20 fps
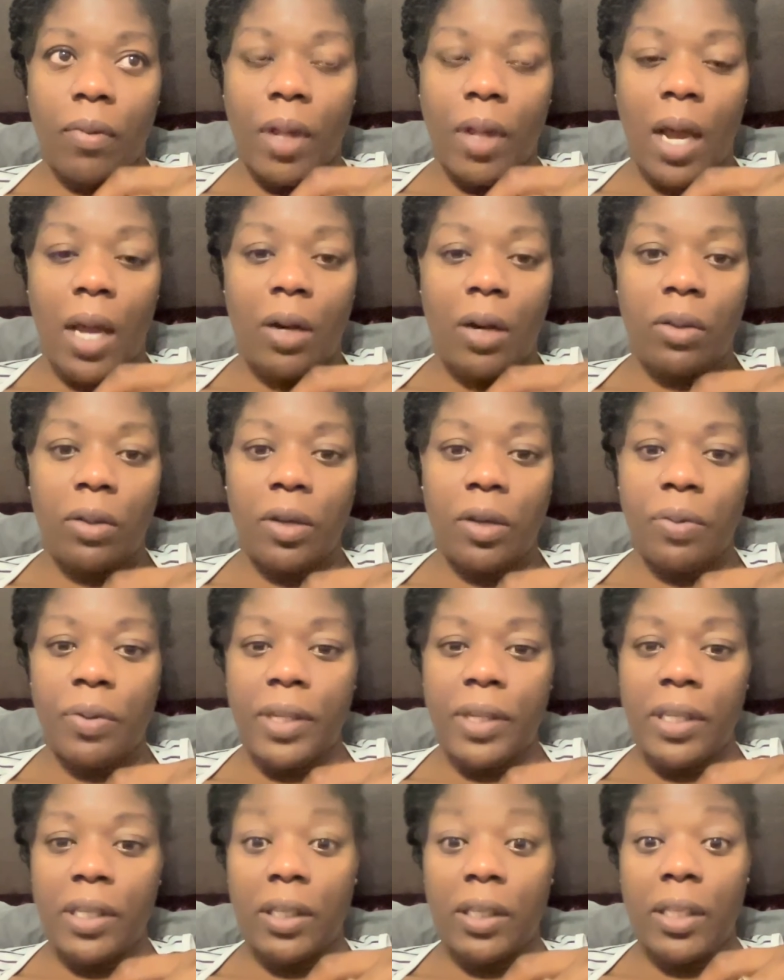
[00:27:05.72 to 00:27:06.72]
I don't know
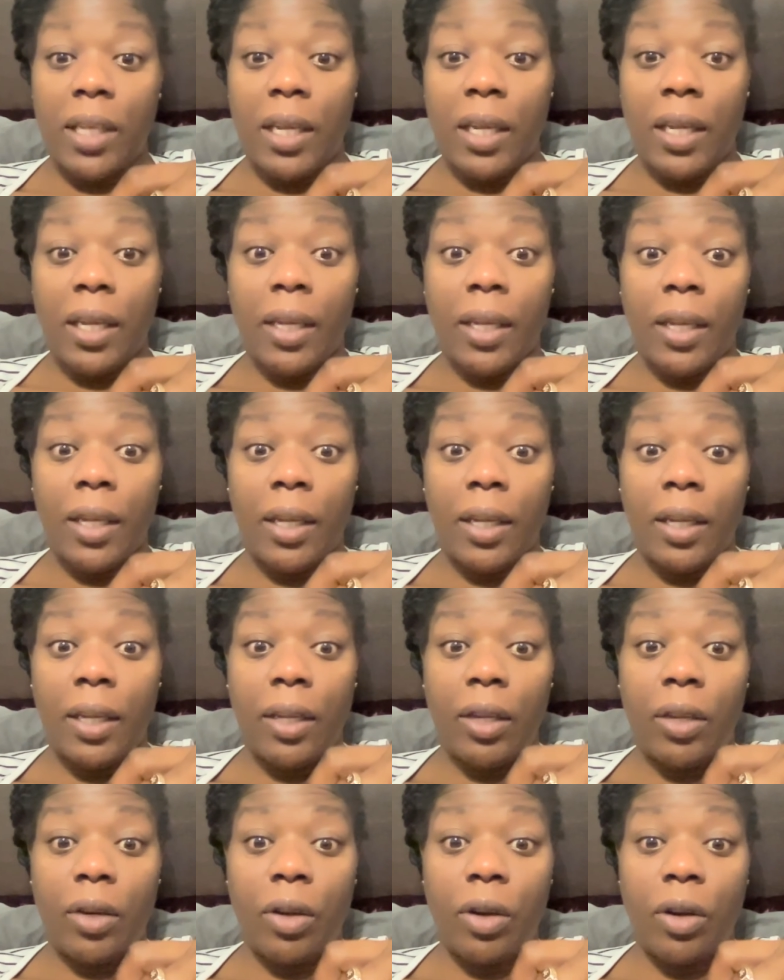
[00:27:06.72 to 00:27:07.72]
what he's
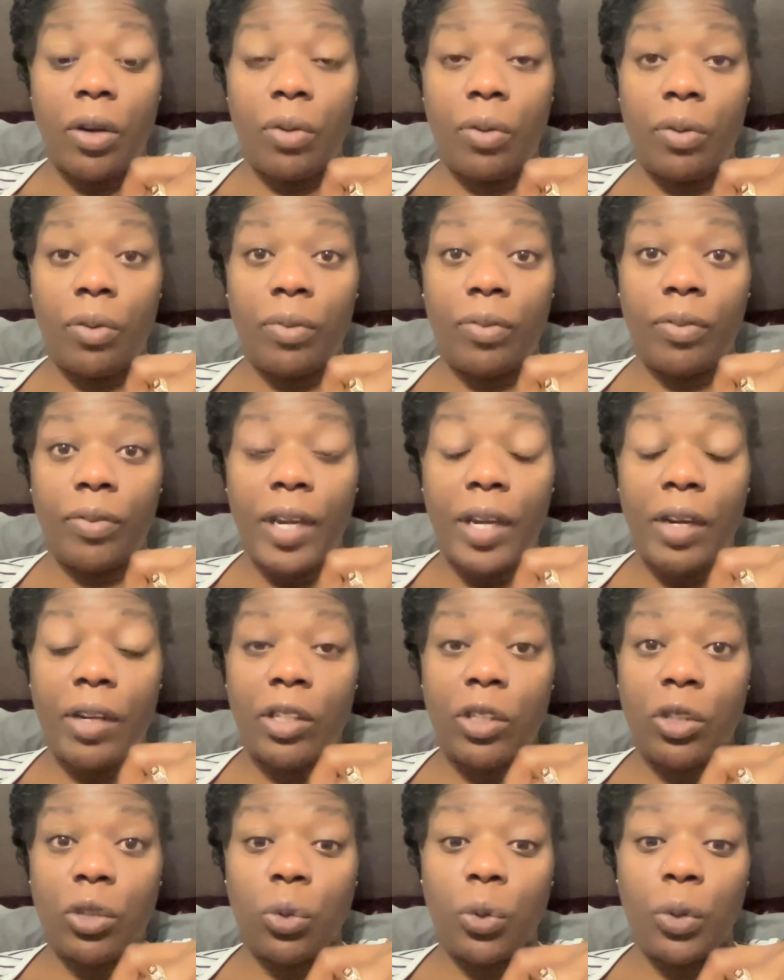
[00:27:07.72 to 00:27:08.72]
thinking, you know,
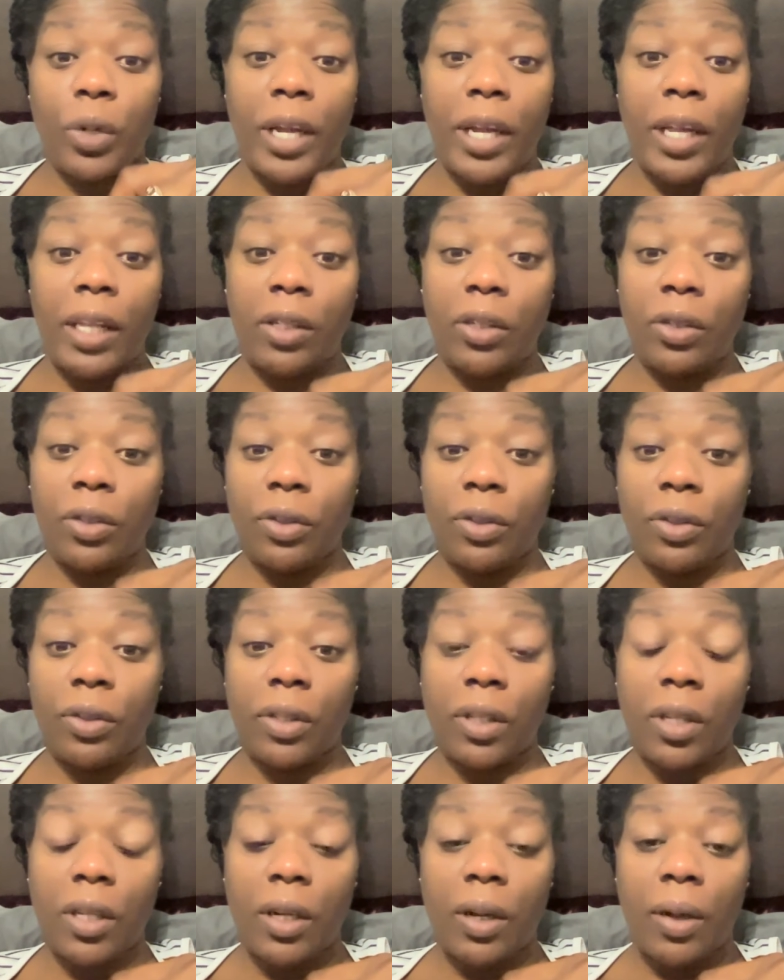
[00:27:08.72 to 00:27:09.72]
very short
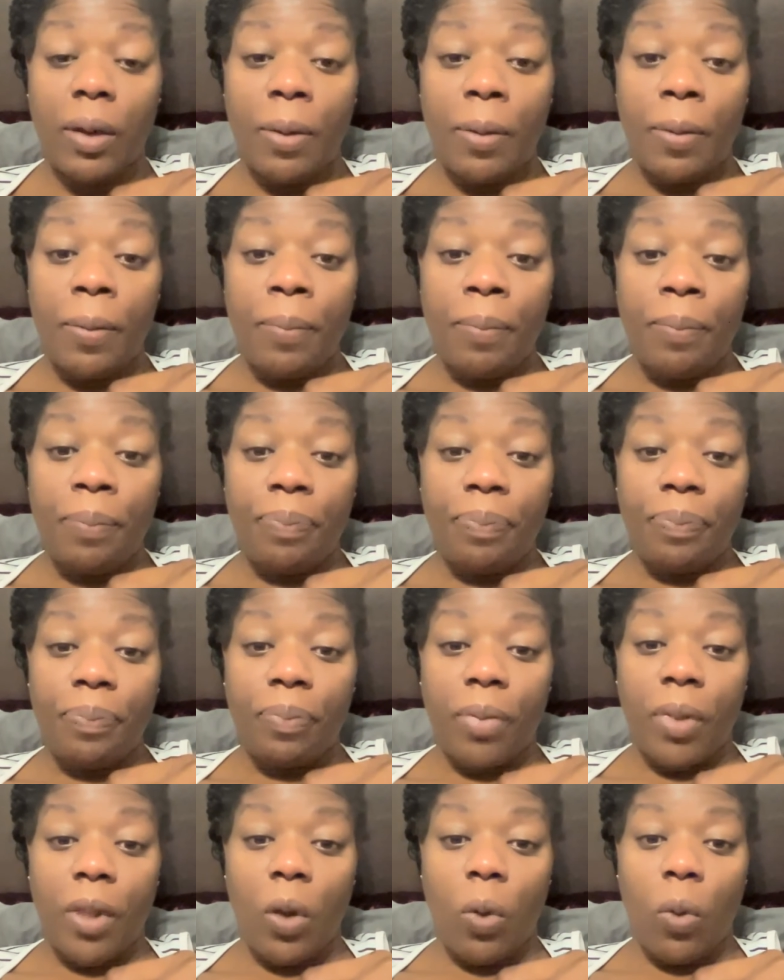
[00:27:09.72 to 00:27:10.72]
answers
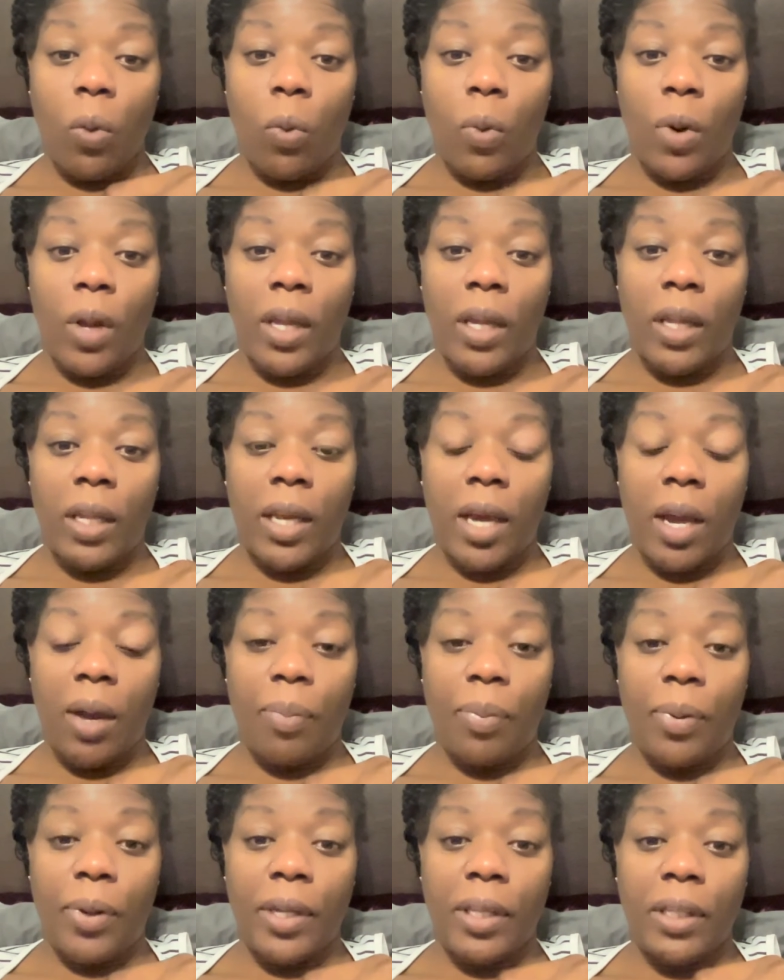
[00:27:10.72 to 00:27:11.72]
when I
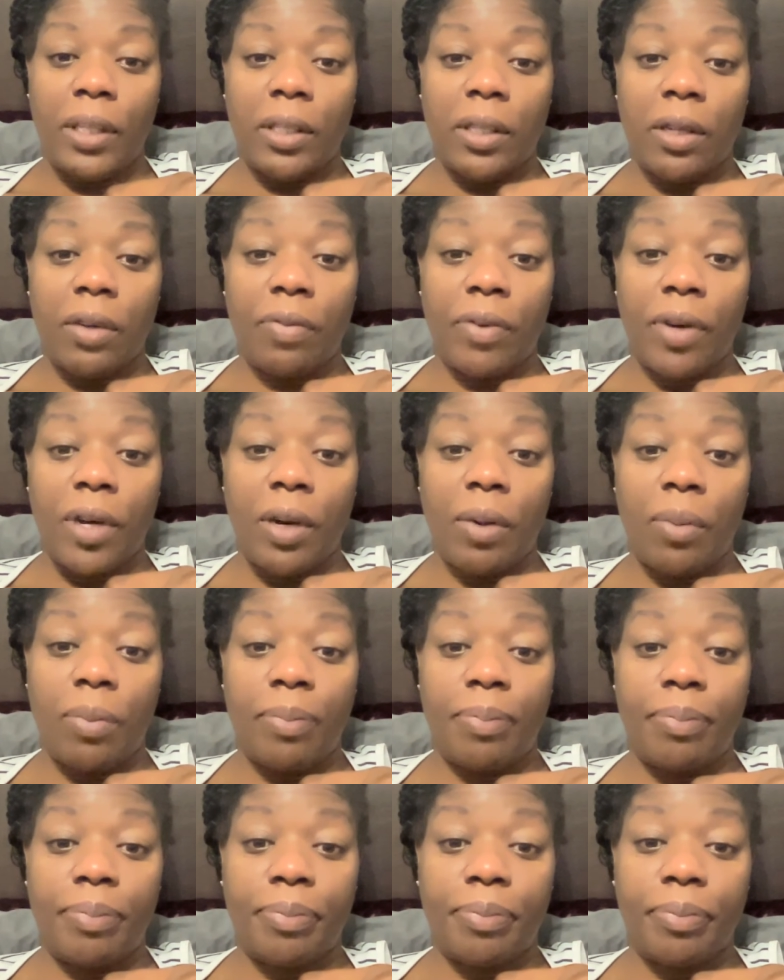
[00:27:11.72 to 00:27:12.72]
bring stuff
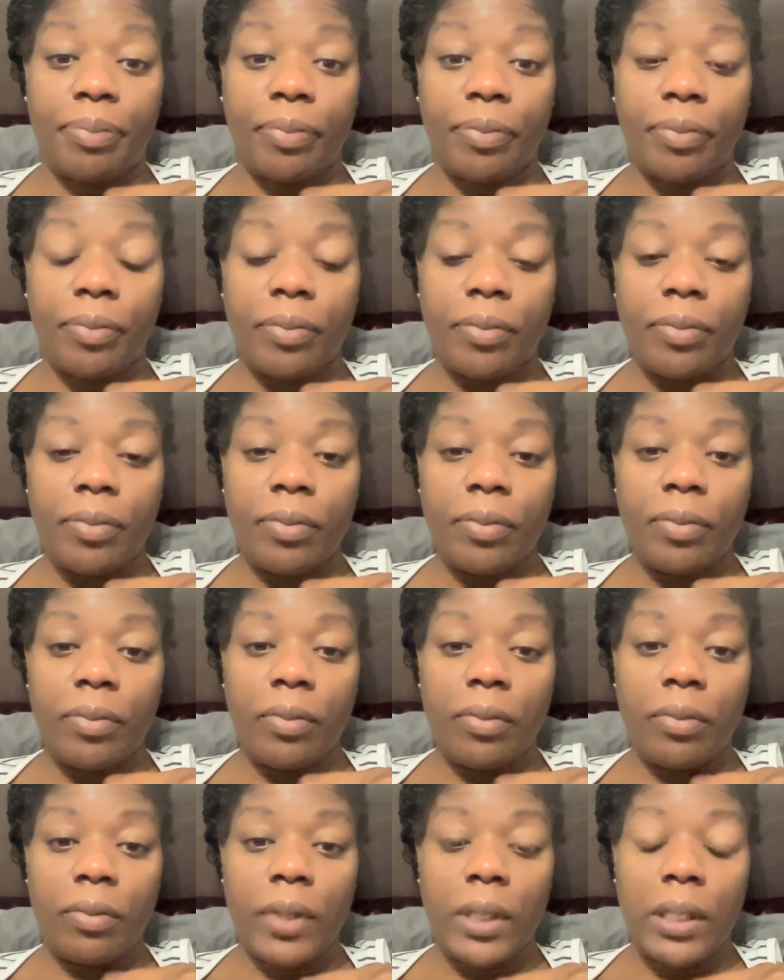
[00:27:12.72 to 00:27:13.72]
up.
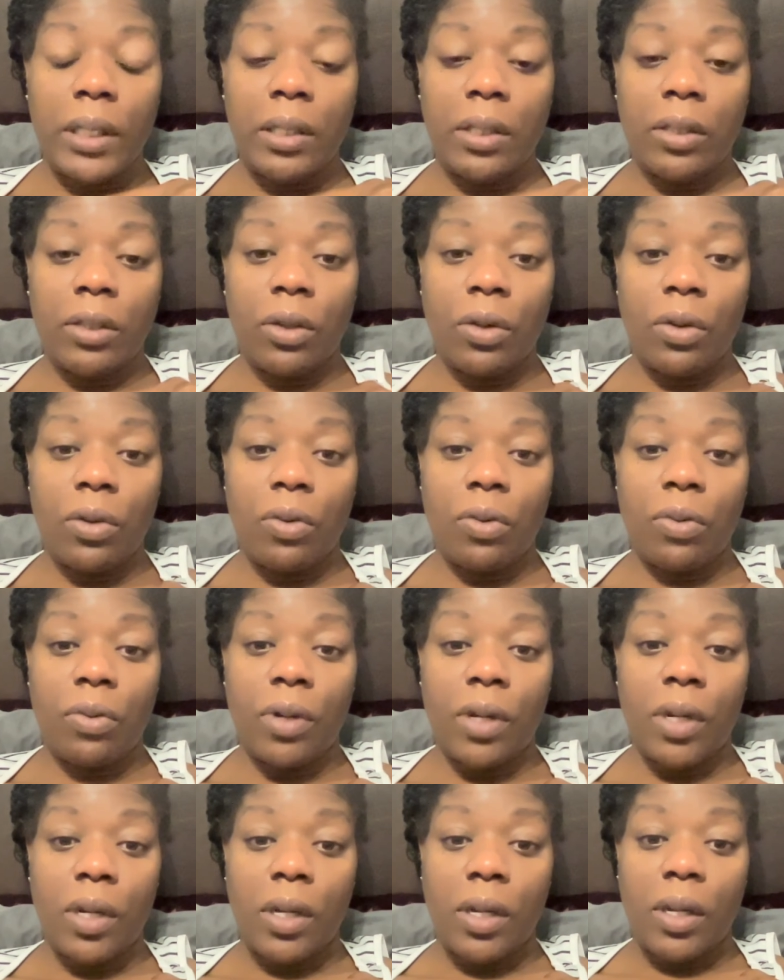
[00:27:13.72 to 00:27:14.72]
So
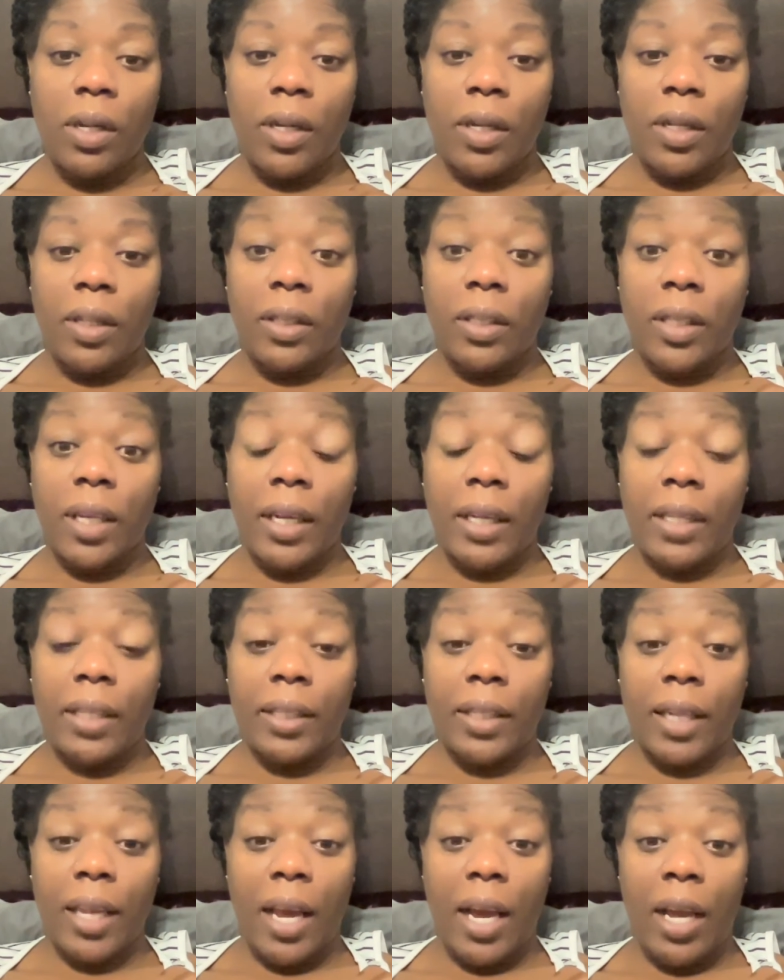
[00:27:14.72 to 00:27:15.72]
like,
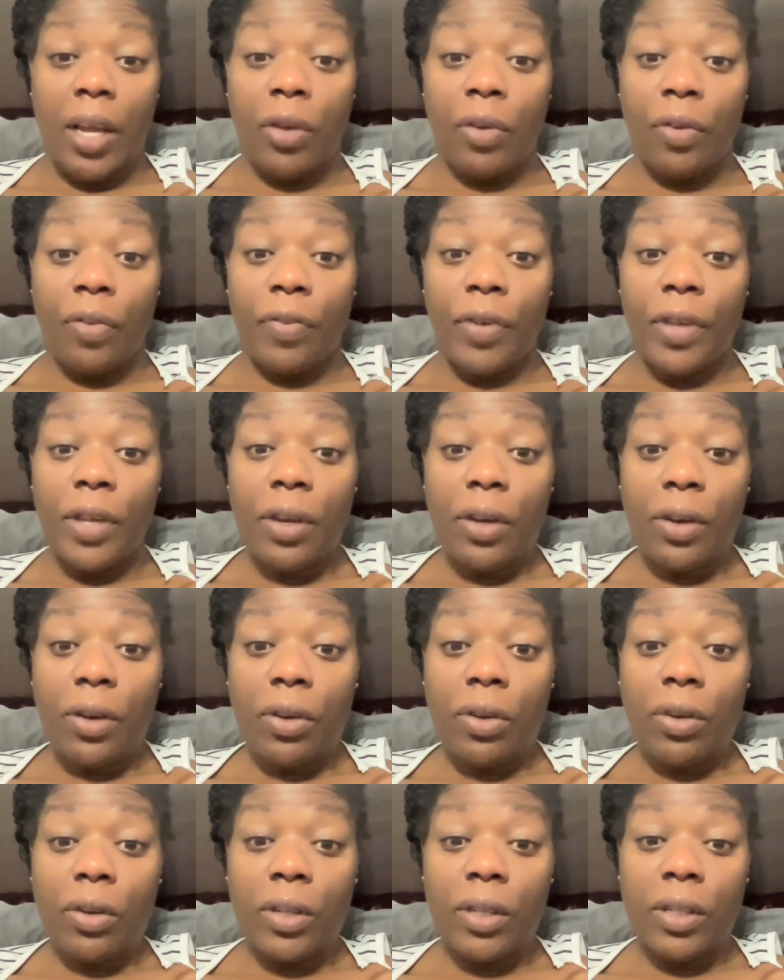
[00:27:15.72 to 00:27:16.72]
is that how you feel,
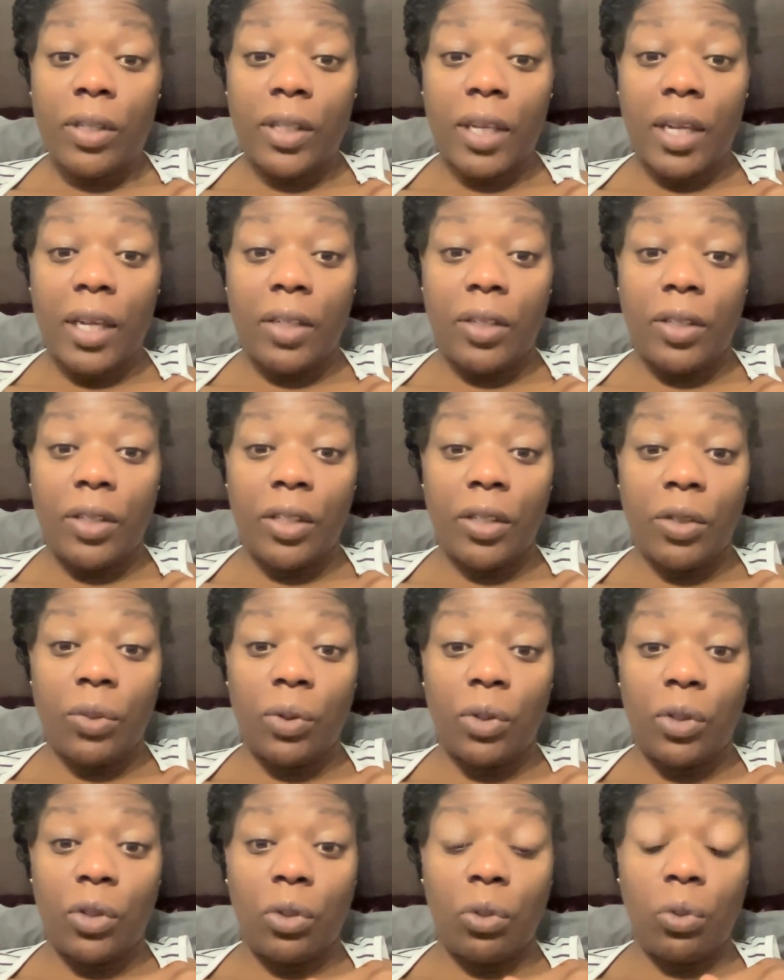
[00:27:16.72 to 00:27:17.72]
or is that just
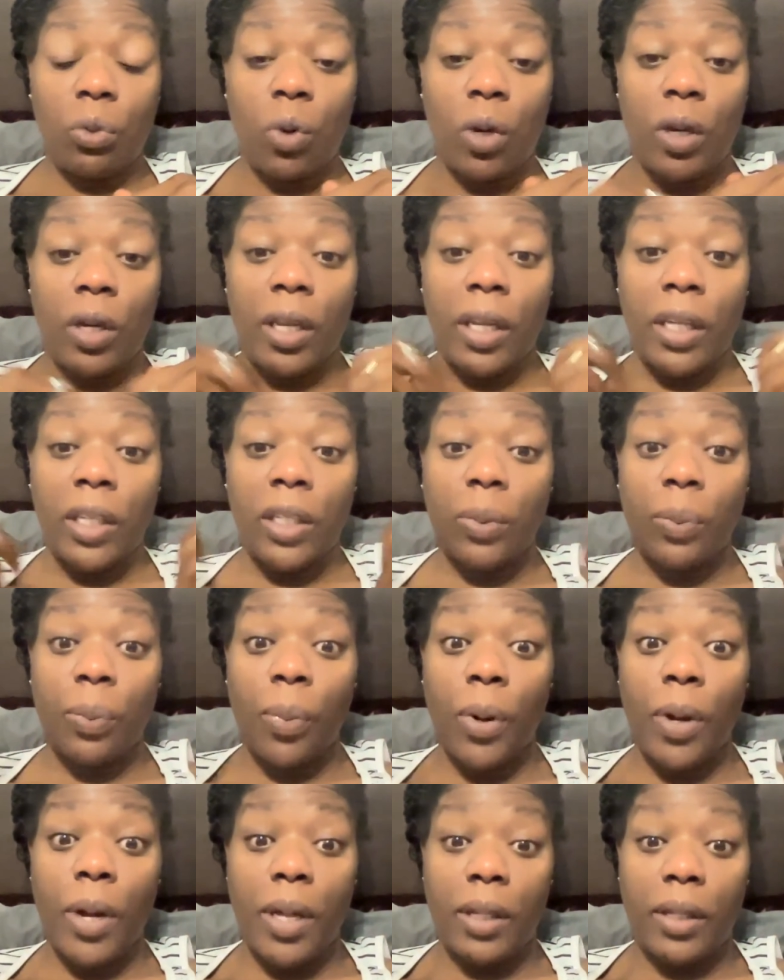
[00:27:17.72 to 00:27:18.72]
what you want to
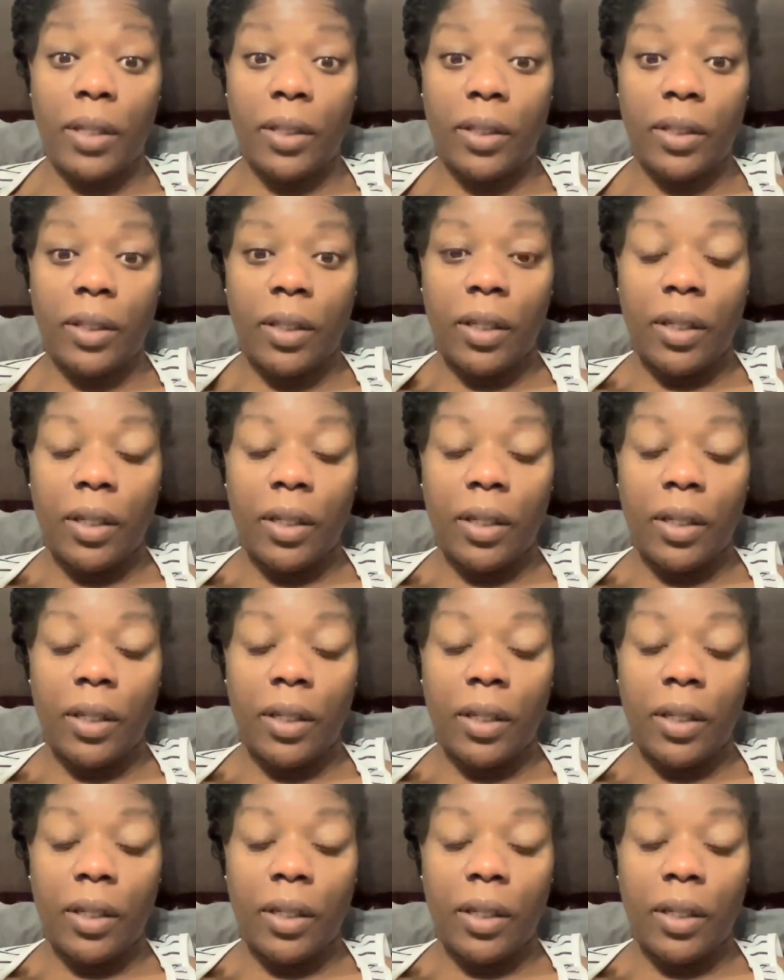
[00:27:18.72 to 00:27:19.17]
express?